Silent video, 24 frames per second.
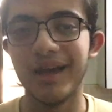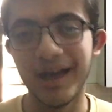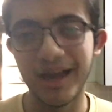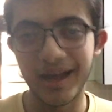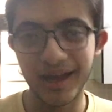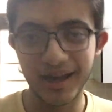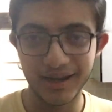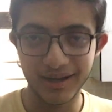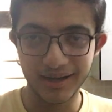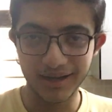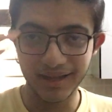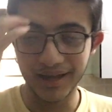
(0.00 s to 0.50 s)

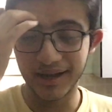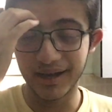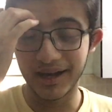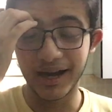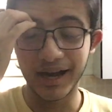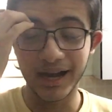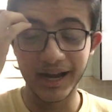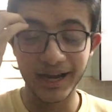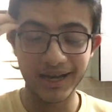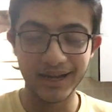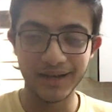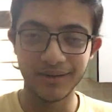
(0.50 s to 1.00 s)
And yeah,
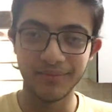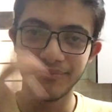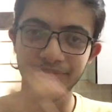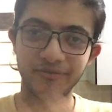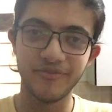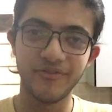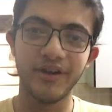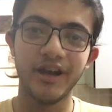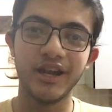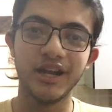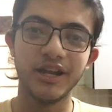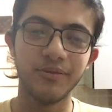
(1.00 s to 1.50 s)
I'll
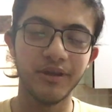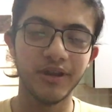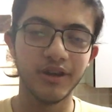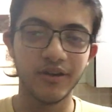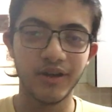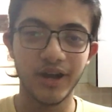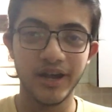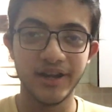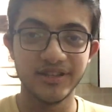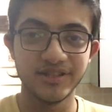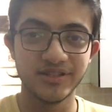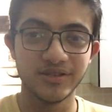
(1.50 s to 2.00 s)
find a way to
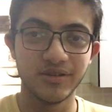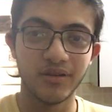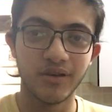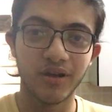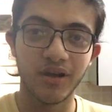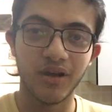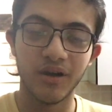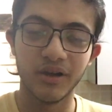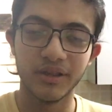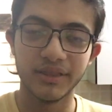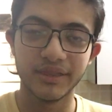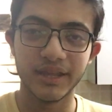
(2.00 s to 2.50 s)
write a
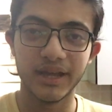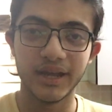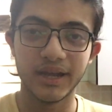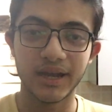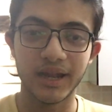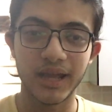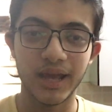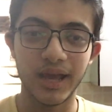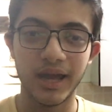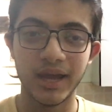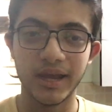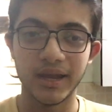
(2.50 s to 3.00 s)
song on
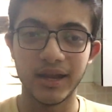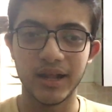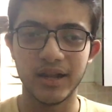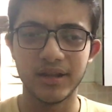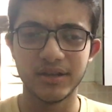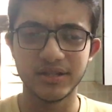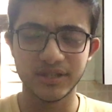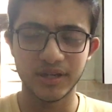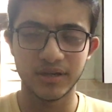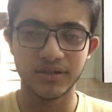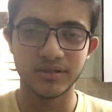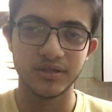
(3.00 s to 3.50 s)
that and I'll
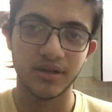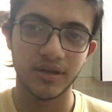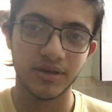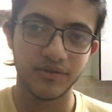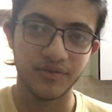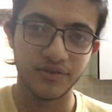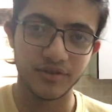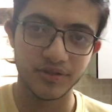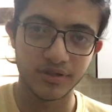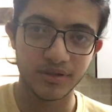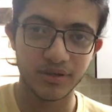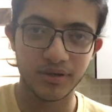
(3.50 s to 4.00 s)
shout you out
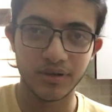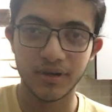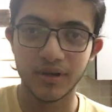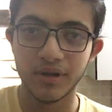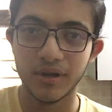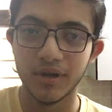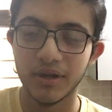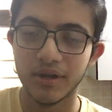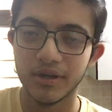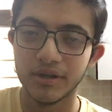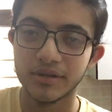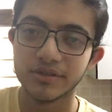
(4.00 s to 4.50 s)
for sure.
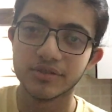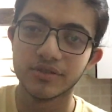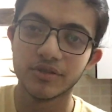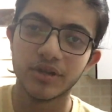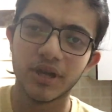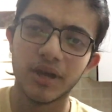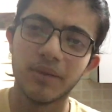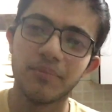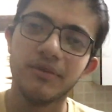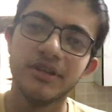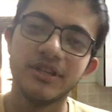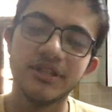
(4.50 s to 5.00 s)
So
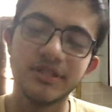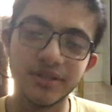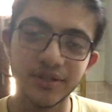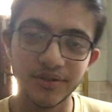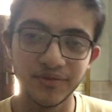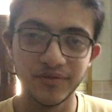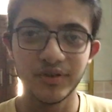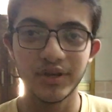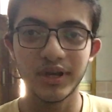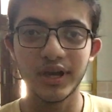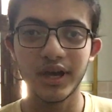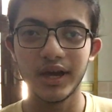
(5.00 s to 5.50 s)
yeah, please do
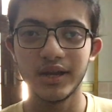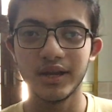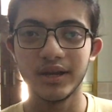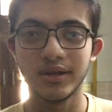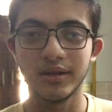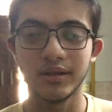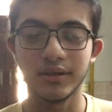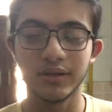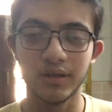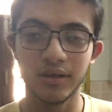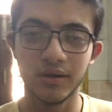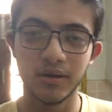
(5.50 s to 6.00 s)
if you
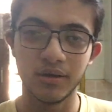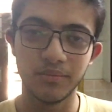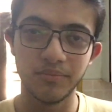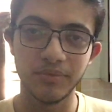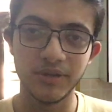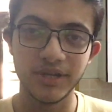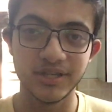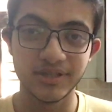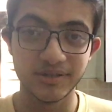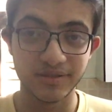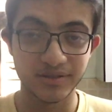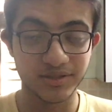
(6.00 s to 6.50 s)
can,
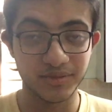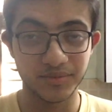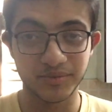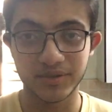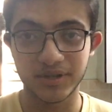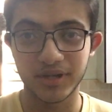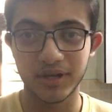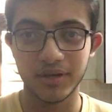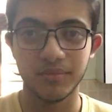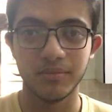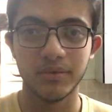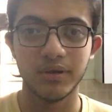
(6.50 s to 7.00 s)
please do
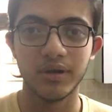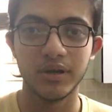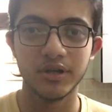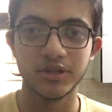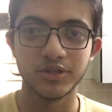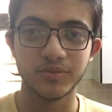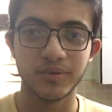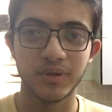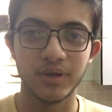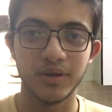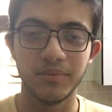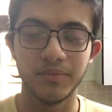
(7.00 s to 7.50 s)
subscribe
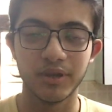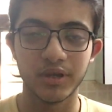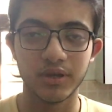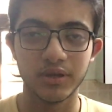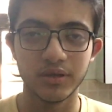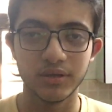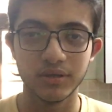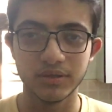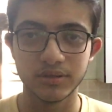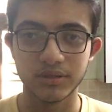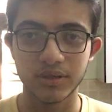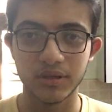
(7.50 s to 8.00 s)
as well,
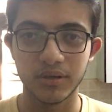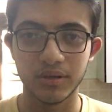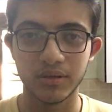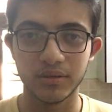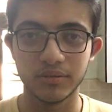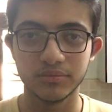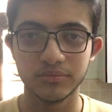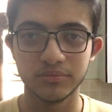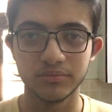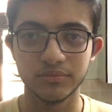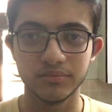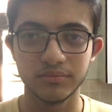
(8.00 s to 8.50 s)
because
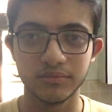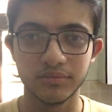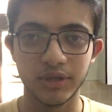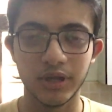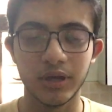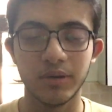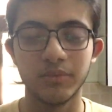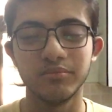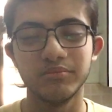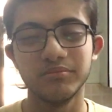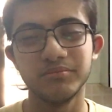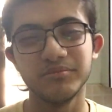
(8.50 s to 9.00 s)

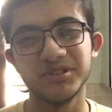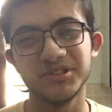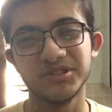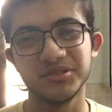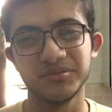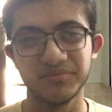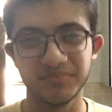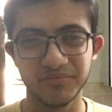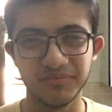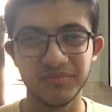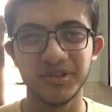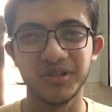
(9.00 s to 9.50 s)

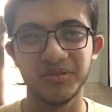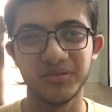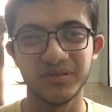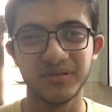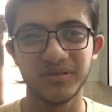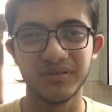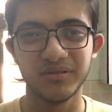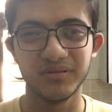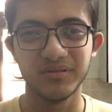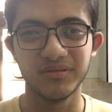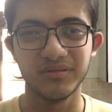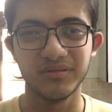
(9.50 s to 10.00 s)
just do it.